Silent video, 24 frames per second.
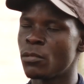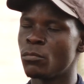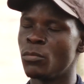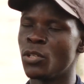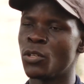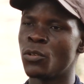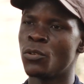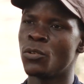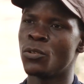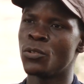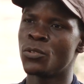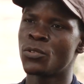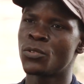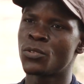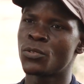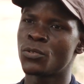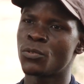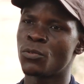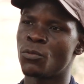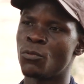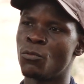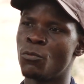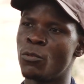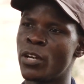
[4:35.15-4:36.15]

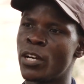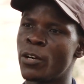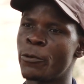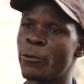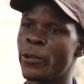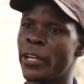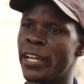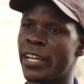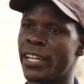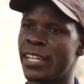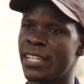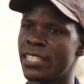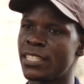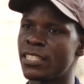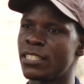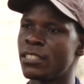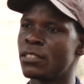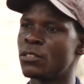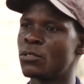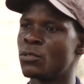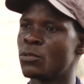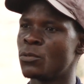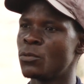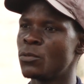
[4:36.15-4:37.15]
because where we are
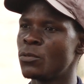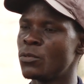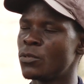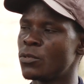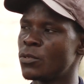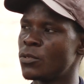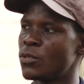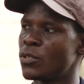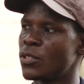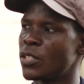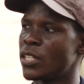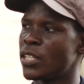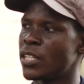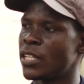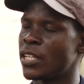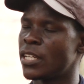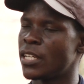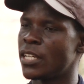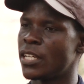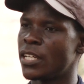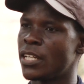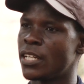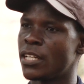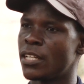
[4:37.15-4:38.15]
heading to
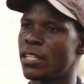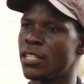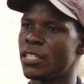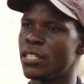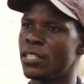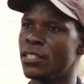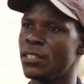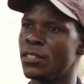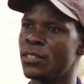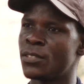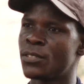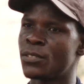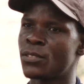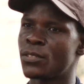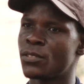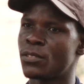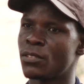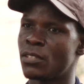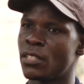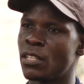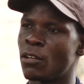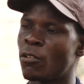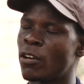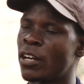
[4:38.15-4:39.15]
is
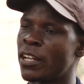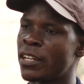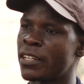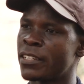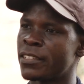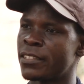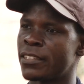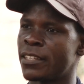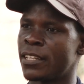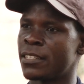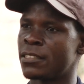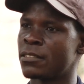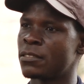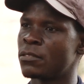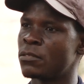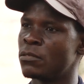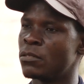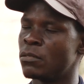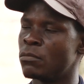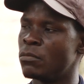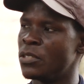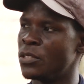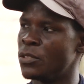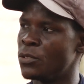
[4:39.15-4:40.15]
the world that
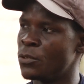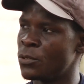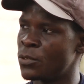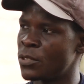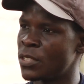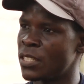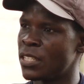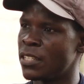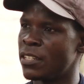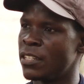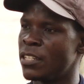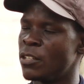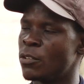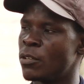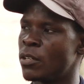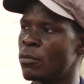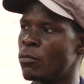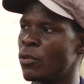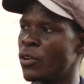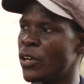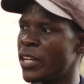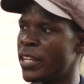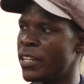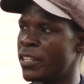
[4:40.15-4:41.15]
will be using
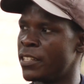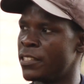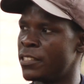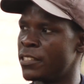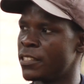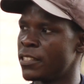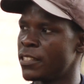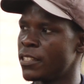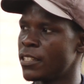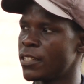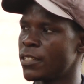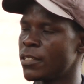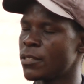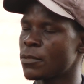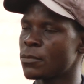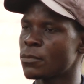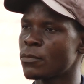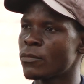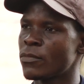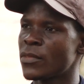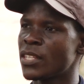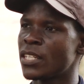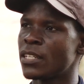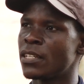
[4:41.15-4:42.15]
renewable energy.
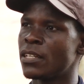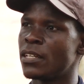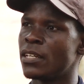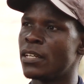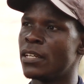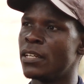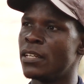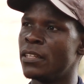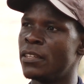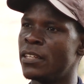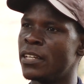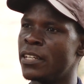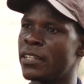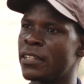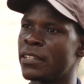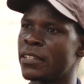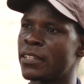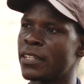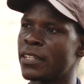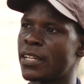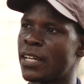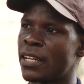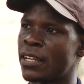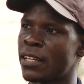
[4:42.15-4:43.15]
Then
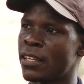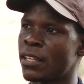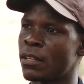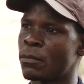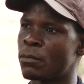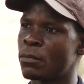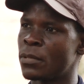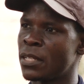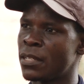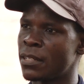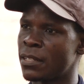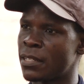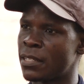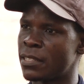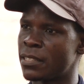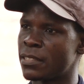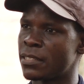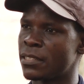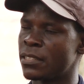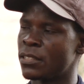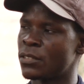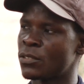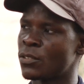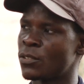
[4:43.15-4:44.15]
another pillar
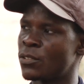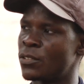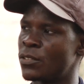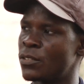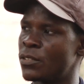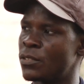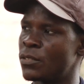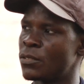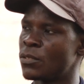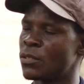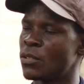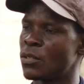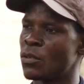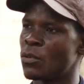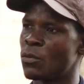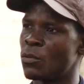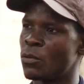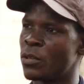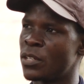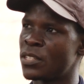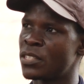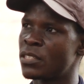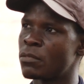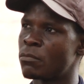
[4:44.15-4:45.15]
is on
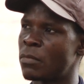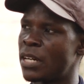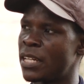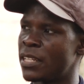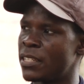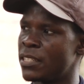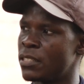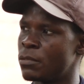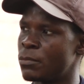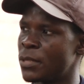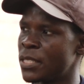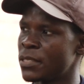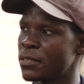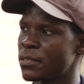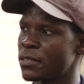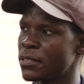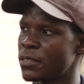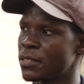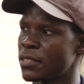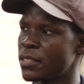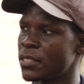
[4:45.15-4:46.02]
waste management,